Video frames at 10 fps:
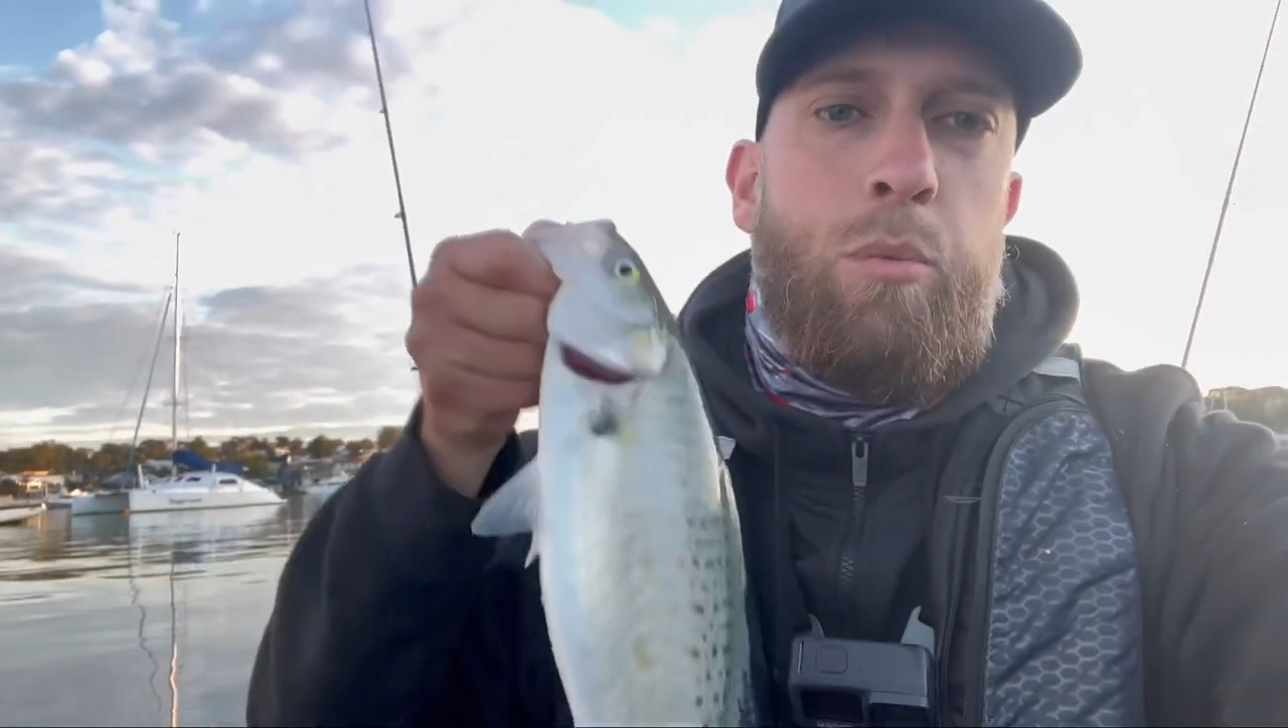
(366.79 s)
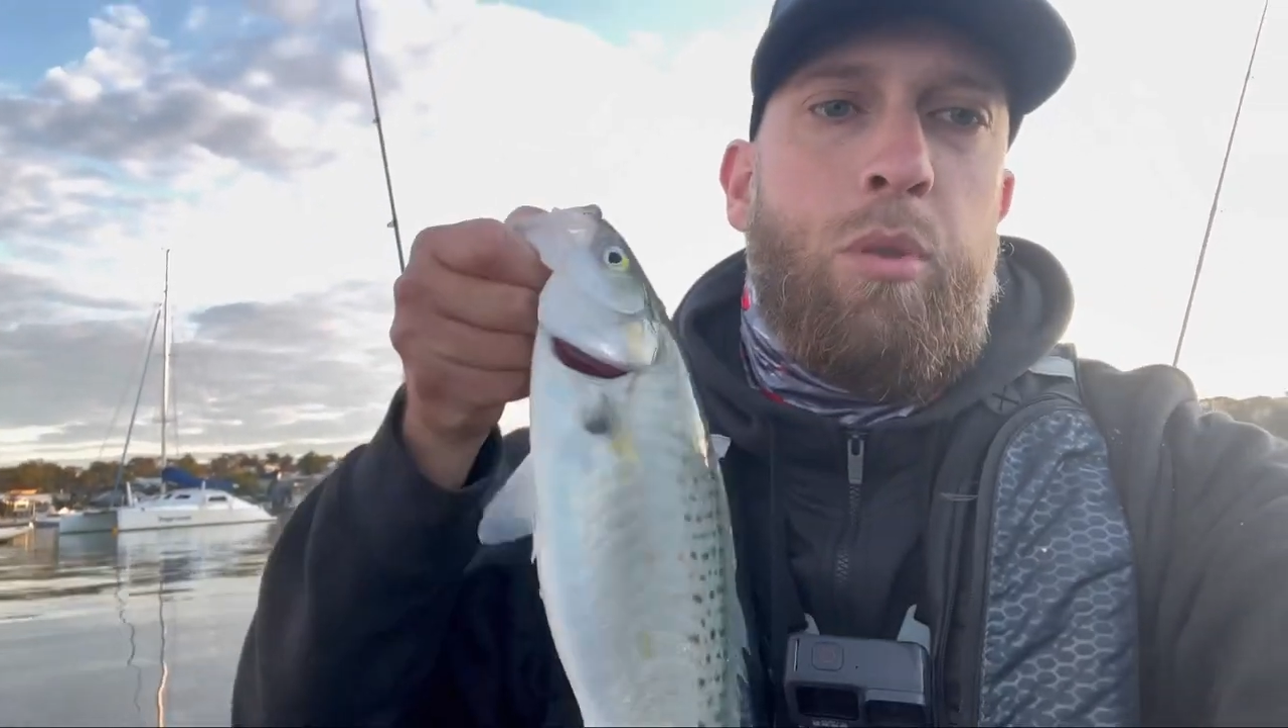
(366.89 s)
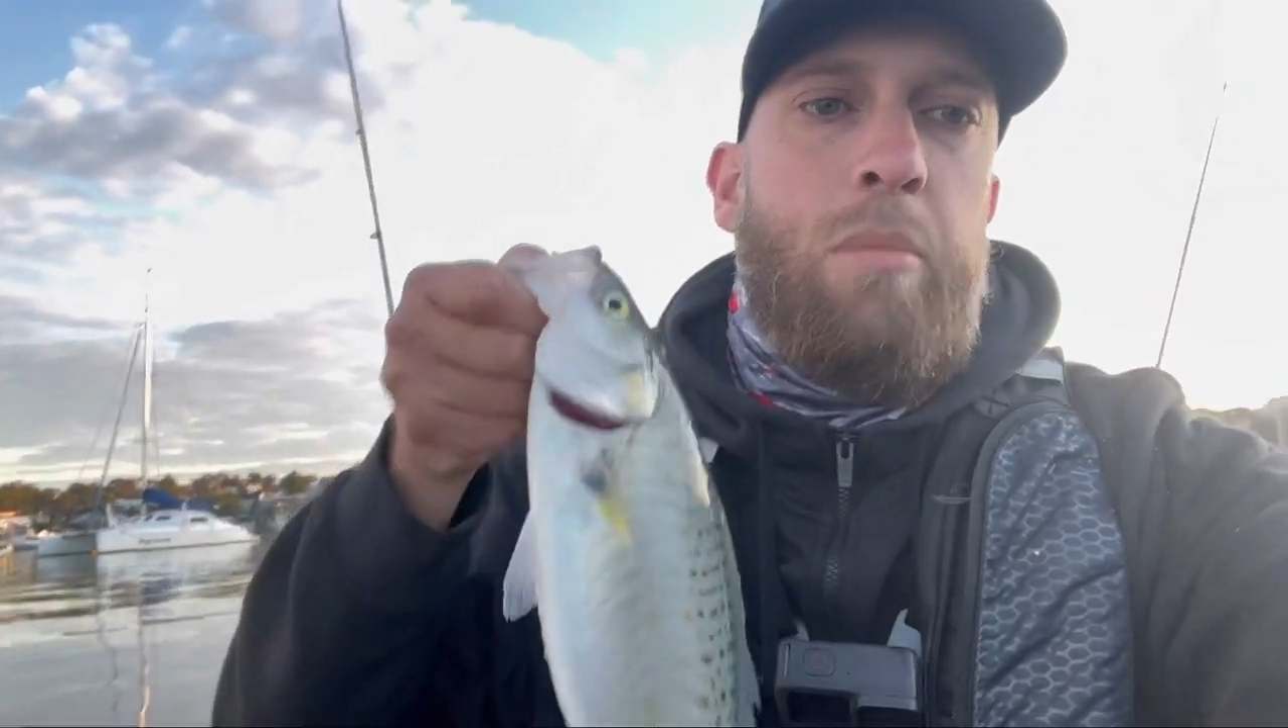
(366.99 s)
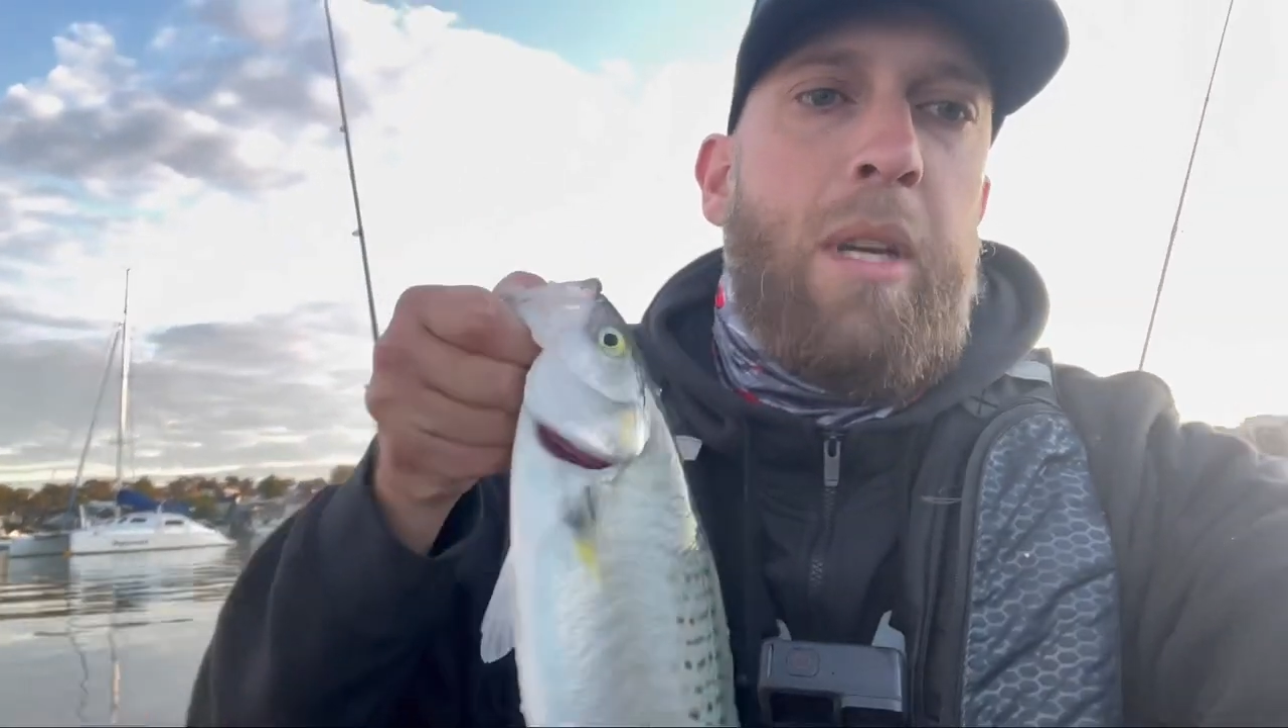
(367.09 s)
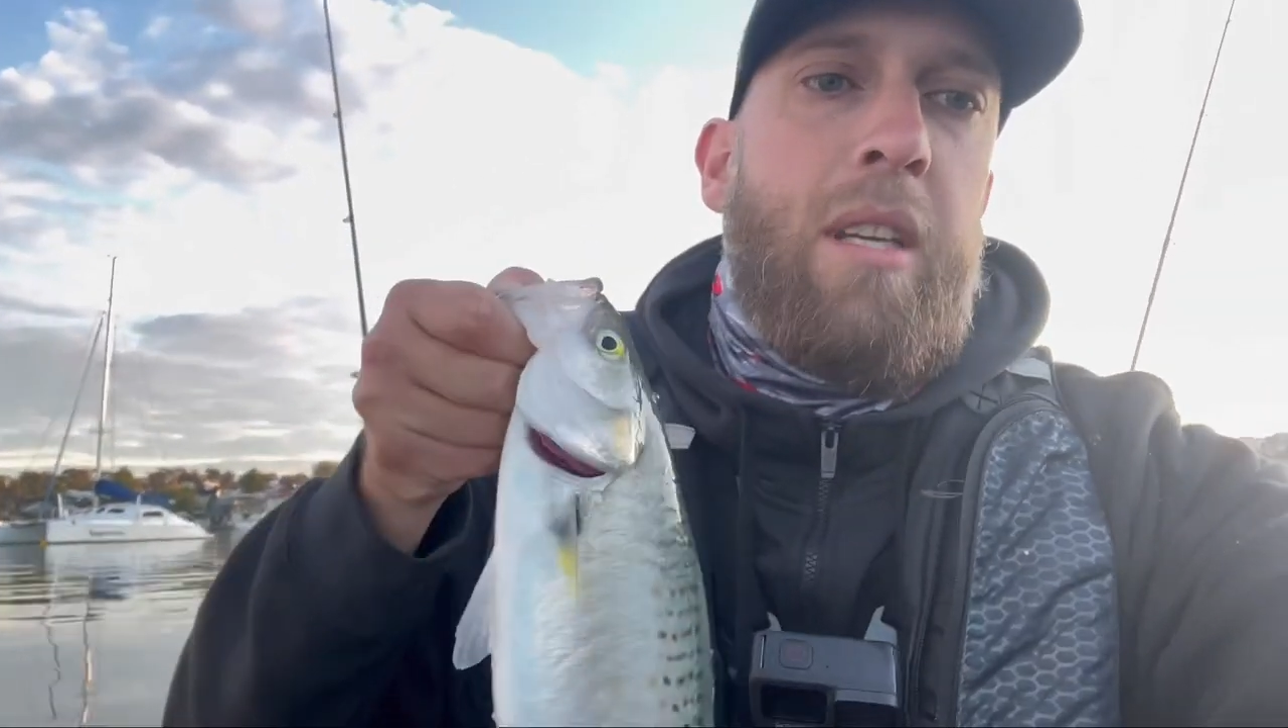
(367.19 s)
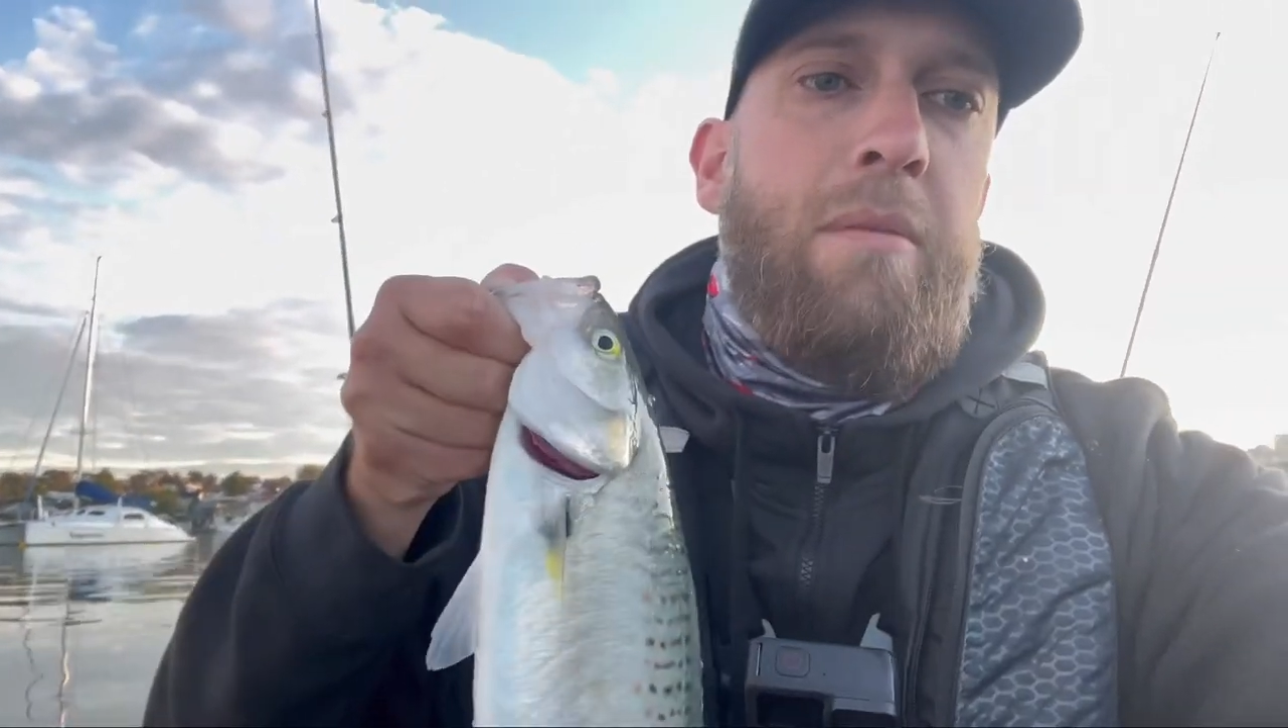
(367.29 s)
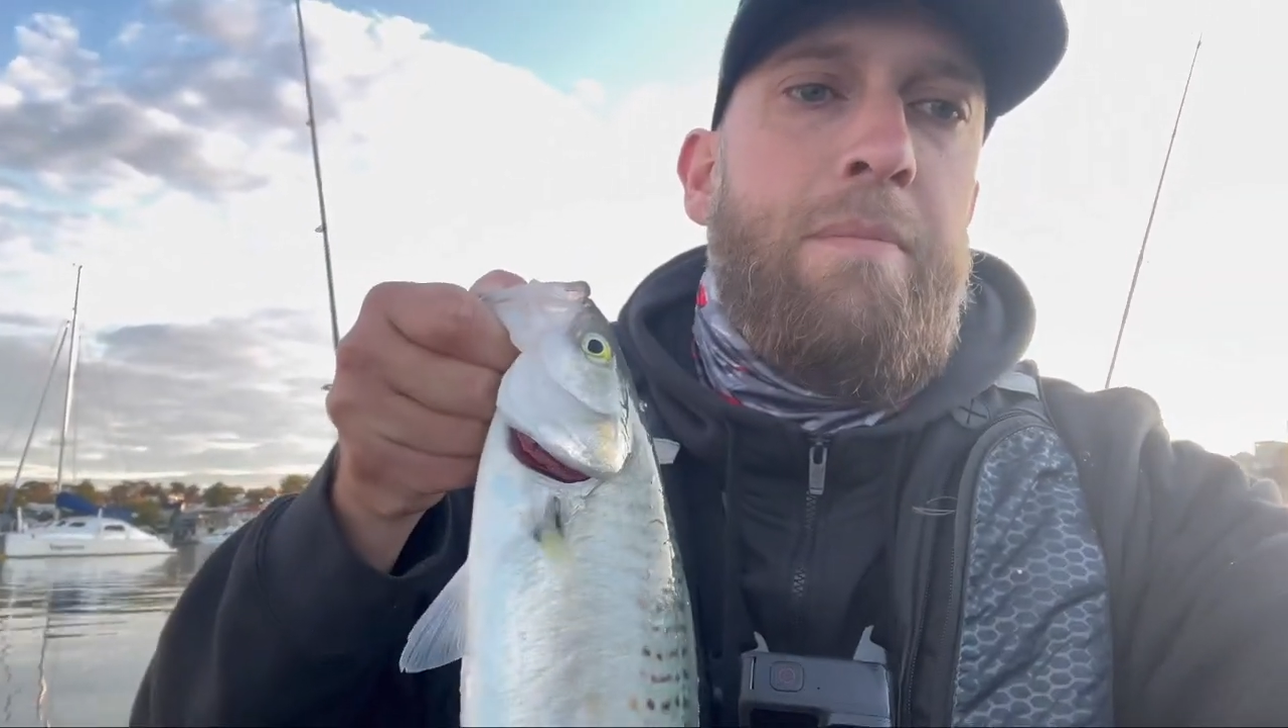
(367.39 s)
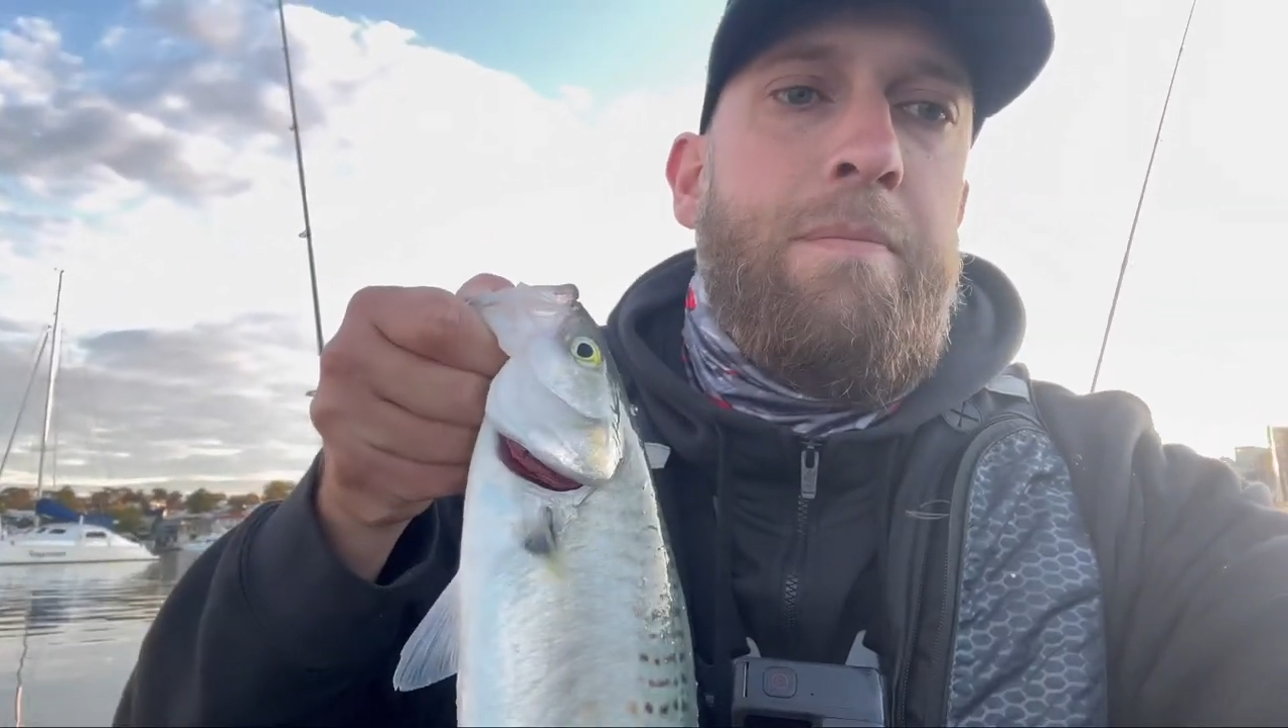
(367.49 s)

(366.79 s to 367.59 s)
put him back in.